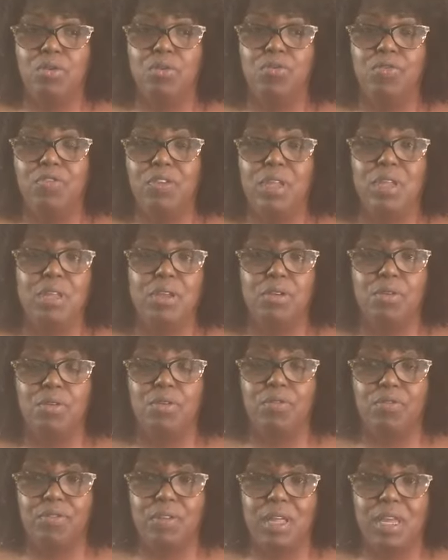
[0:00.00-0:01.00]
feeding
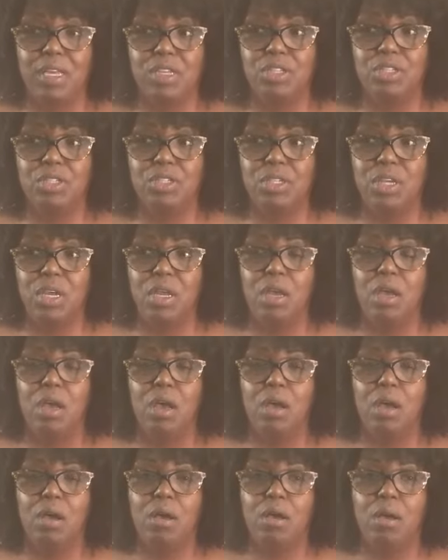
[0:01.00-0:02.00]
your flesh?
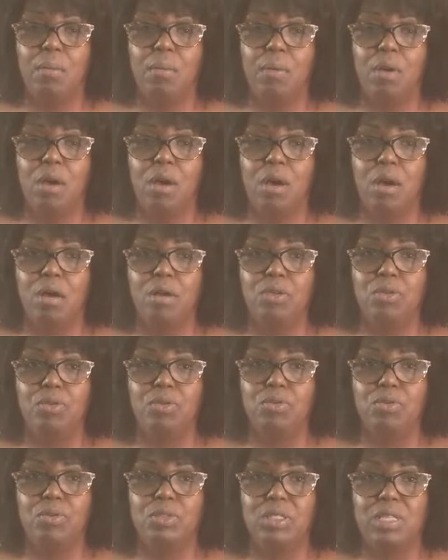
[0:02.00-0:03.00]
Um, are
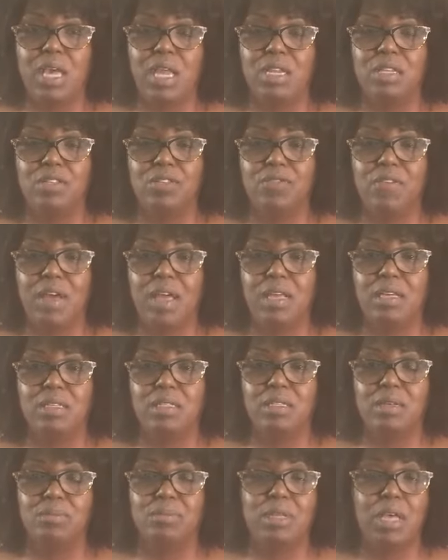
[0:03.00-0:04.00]
you satisfying
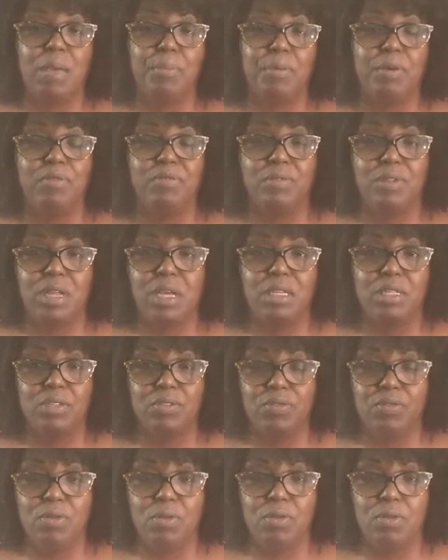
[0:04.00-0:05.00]
some type of
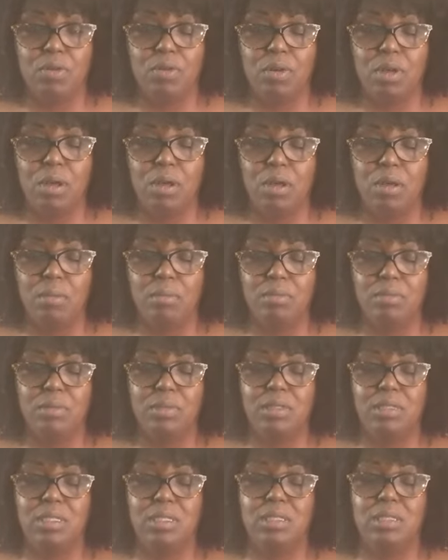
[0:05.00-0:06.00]
lustful um,
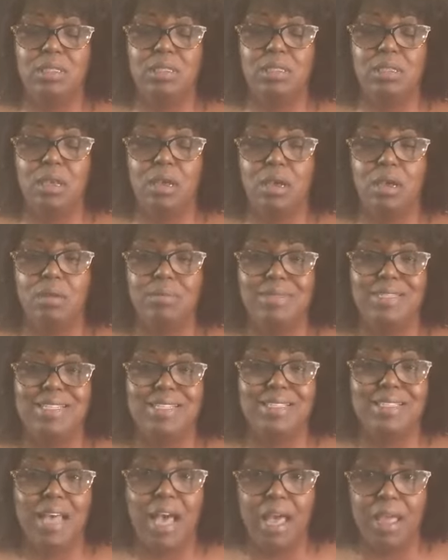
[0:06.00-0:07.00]
uh,
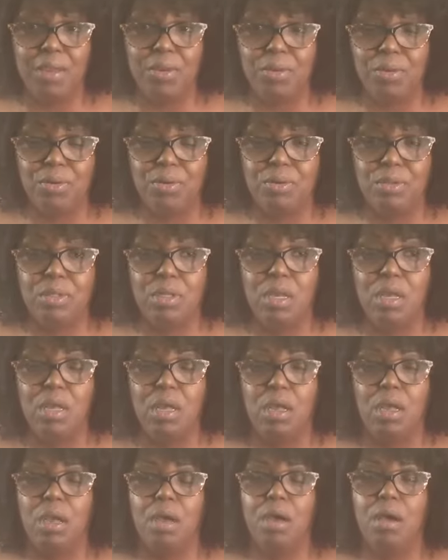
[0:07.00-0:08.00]
desires?
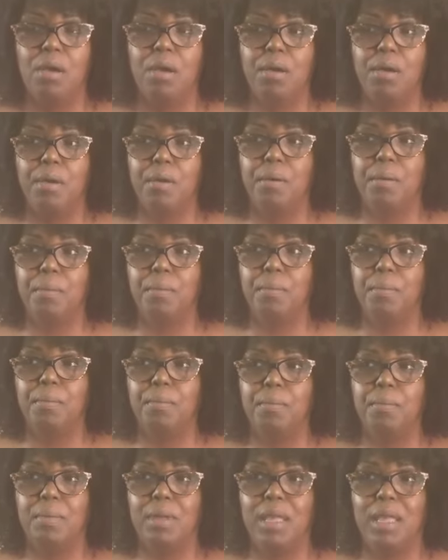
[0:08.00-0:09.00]
Um,
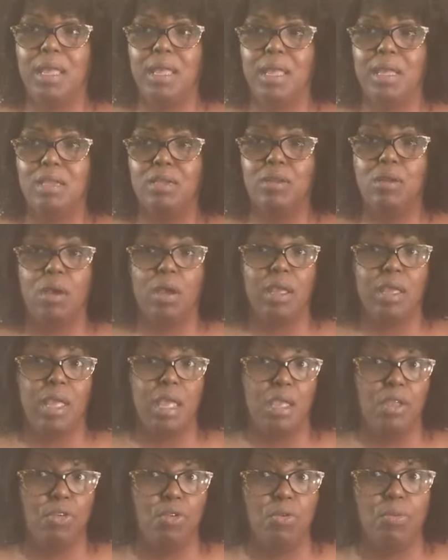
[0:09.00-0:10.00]
and
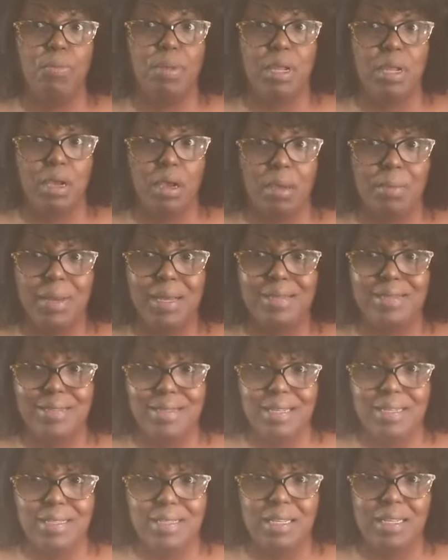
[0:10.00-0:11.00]
can you become
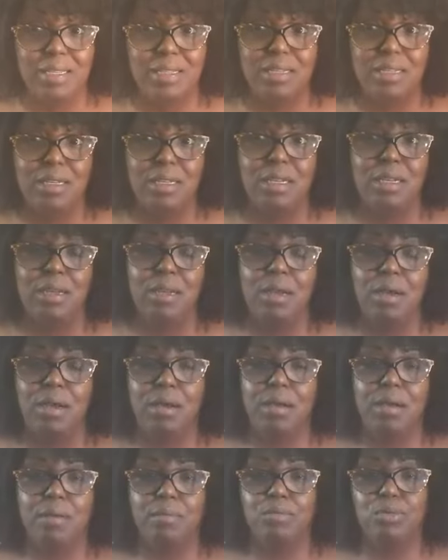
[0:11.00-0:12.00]
addicted
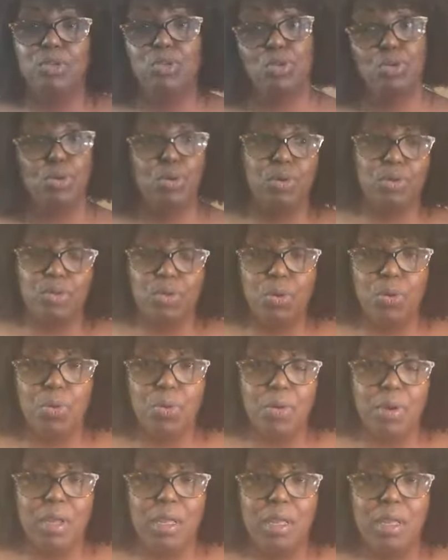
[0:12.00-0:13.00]
um, to your
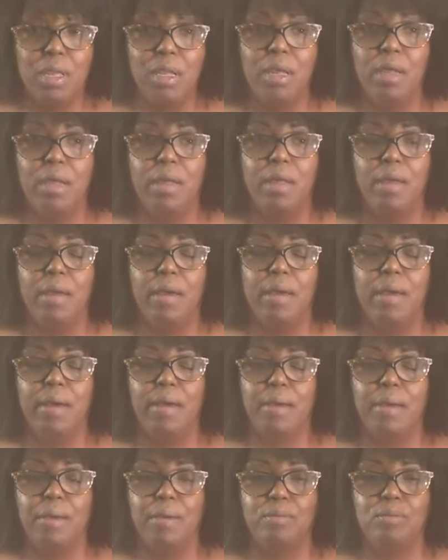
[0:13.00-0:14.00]
toy?
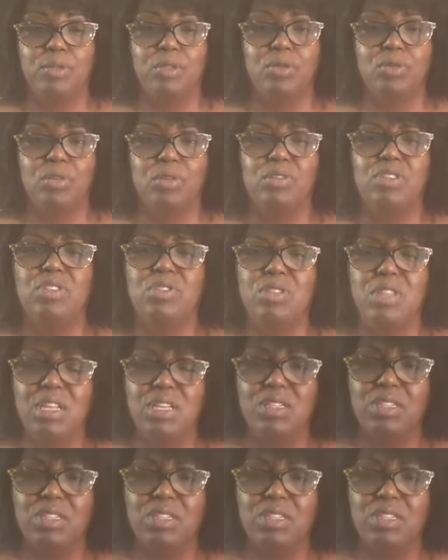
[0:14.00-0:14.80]
Um, so these are things